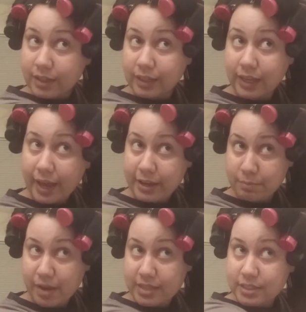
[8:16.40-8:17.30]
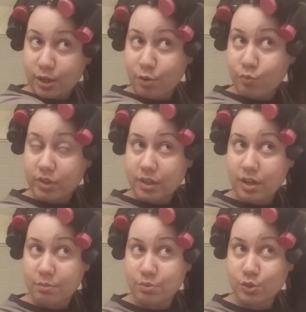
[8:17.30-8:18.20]
like myself when it
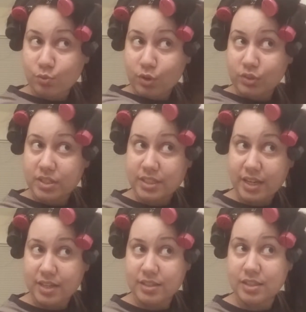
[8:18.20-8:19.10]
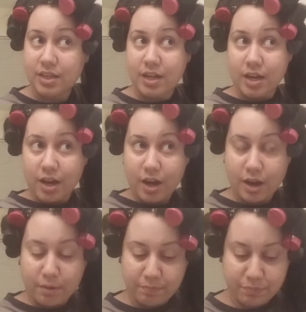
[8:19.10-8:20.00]
comes to roller sets.
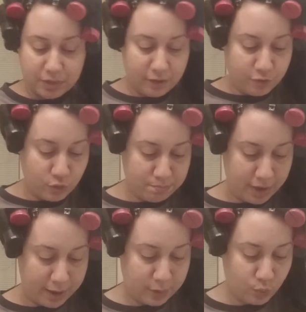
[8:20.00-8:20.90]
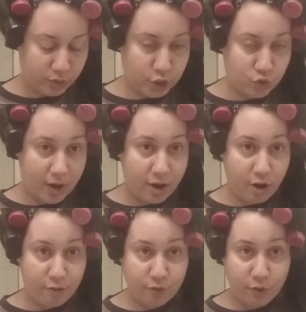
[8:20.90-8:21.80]
Um, if you maybe want to try
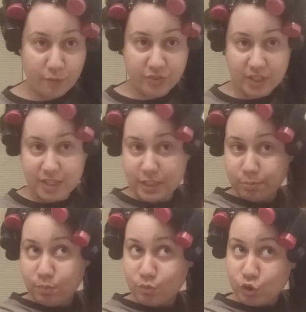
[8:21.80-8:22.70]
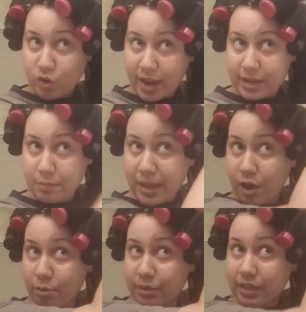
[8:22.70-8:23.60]
off on these, try them
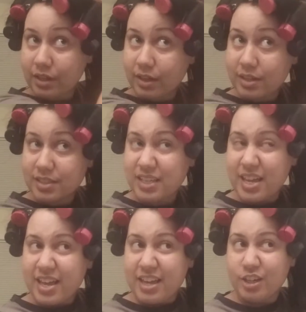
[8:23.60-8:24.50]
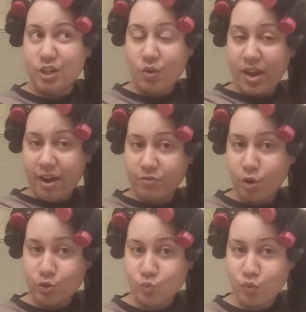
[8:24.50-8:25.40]
out because you don't have
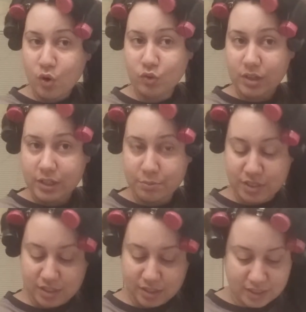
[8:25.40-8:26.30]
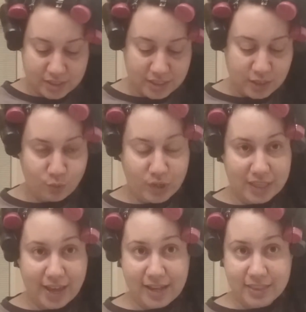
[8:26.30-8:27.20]
those roller clips to contend
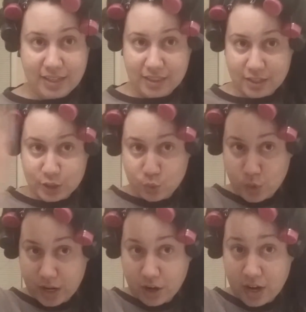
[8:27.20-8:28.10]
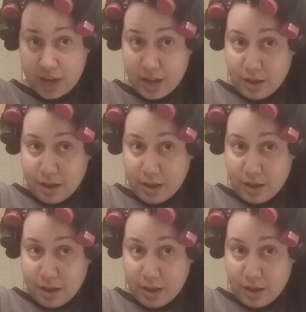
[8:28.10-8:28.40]
with. I think that's where